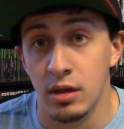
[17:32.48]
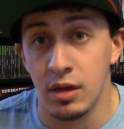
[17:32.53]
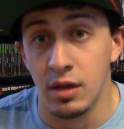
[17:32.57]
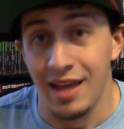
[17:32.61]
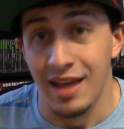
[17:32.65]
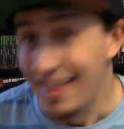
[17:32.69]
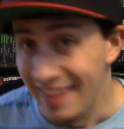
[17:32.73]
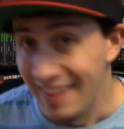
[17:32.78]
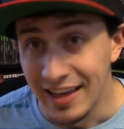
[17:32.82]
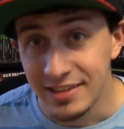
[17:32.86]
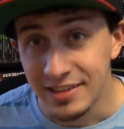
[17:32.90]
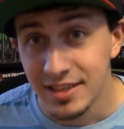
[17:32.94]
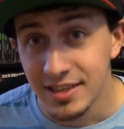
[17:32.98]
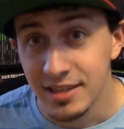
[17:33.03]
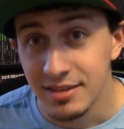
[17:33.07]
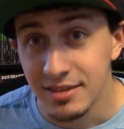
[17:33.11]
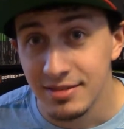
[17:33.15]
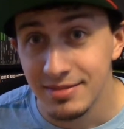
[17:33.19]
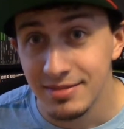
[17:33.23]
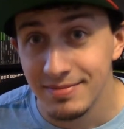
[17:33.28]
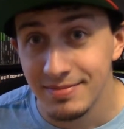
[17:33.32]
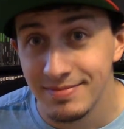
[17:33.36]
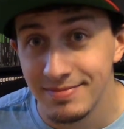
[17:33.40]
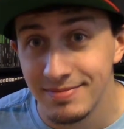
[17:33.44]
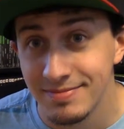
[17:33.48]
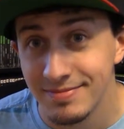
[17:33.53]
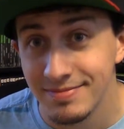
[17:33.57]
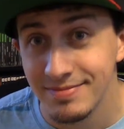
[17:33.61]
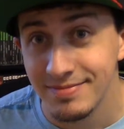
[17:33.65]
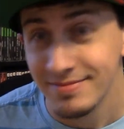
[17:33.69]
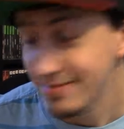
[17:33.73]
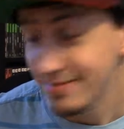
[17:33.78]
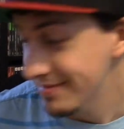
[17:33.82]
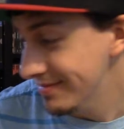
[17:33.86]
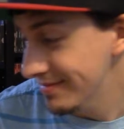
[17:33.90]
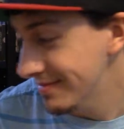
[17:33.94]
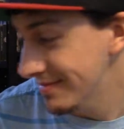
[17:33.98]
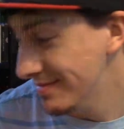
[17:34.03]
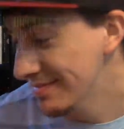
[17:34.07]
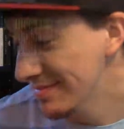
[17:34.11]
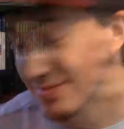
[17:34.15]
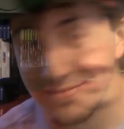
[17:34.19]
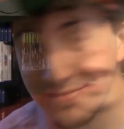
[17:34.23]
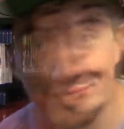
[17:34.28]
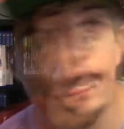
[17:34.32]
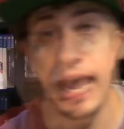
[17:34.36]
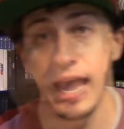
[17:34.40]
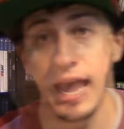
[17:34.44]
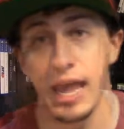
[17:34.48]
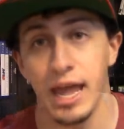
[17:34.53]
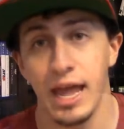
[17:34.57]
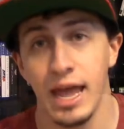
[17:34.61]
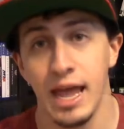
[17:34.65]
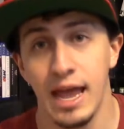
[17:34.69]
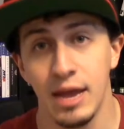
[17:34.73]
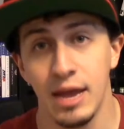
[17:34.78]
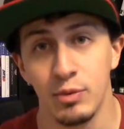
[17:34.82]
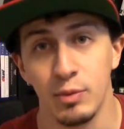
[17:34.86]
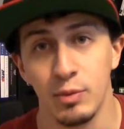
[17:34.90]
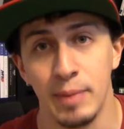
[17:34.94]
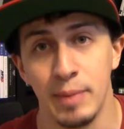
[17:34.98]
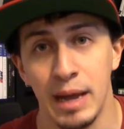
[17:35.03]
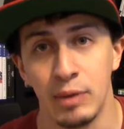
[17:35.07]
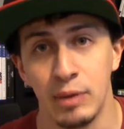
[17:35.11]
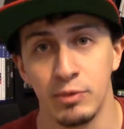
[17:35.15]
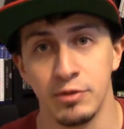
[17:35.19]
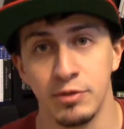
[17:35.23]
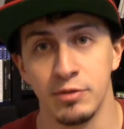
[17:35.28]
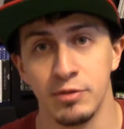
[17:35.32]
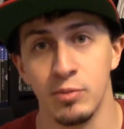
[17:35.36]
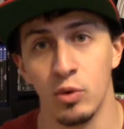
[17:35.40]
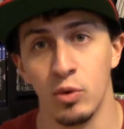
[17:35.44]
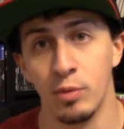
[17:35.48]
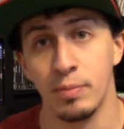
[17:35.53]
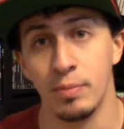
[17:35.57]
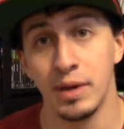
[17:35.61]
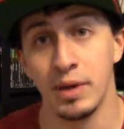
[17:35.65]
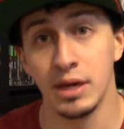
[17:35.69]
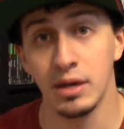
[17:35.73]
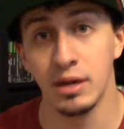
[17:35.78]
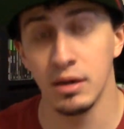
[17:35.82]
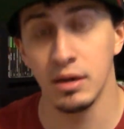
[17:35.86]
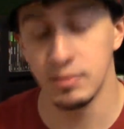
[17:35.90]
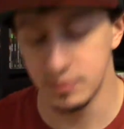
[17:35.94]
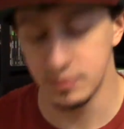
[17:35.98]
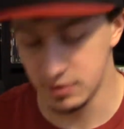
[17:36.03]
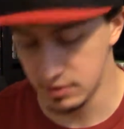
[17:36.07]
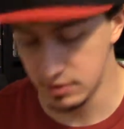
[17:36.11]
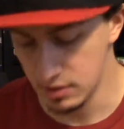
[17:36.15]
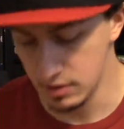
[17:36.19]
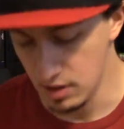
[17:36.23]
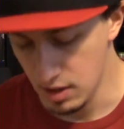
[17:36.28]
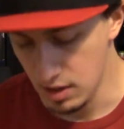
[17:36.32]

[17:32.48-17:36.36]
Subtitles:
And that's it. And we're back with some more pickups.